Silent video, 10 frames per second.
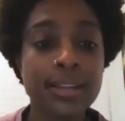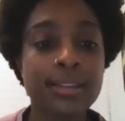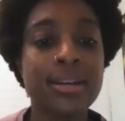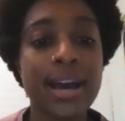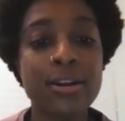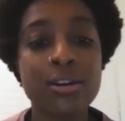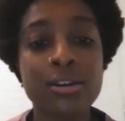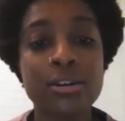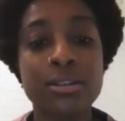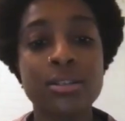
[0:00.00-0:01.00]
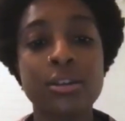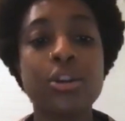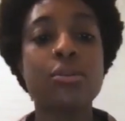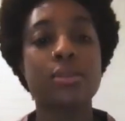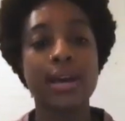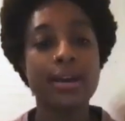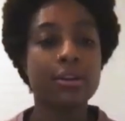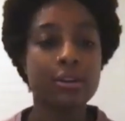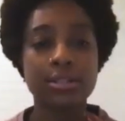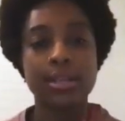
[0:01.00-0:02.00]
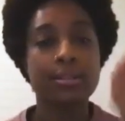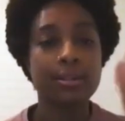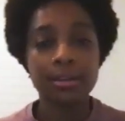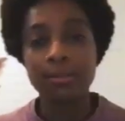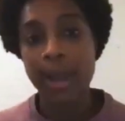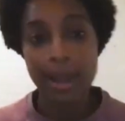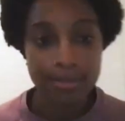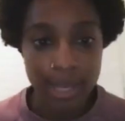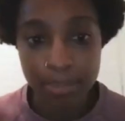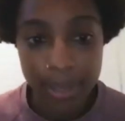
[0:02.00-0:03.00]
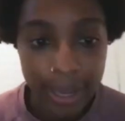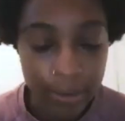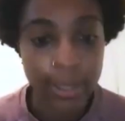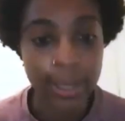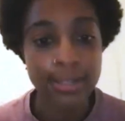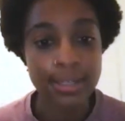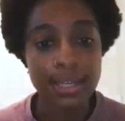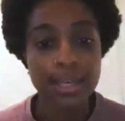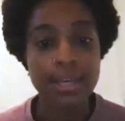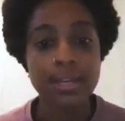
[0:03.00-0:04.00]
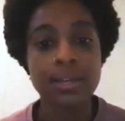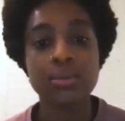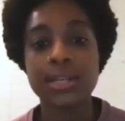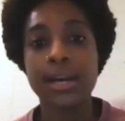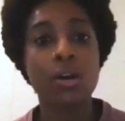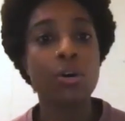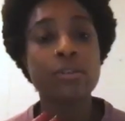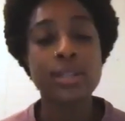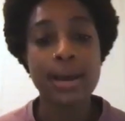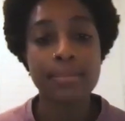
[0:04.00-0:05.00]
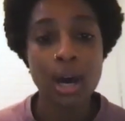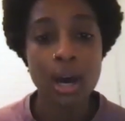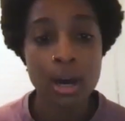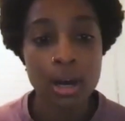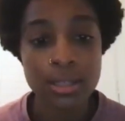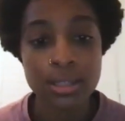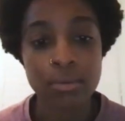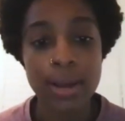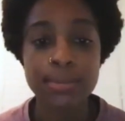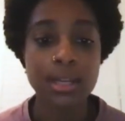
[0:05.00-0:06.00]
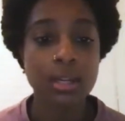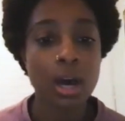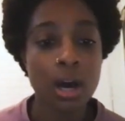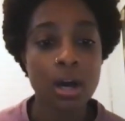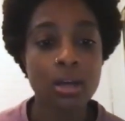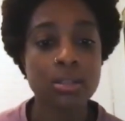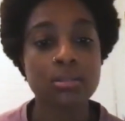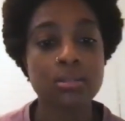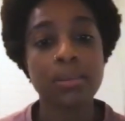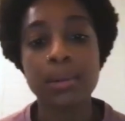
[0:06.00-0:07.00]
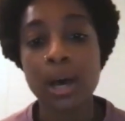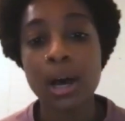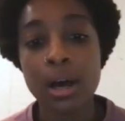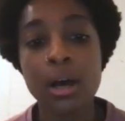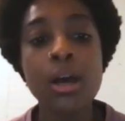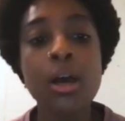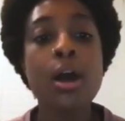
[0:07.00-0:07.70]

the Niners, the Niners and the Rams had played week 18 and it was like an overtime loss. The Rams had lost, blah, blah, blah.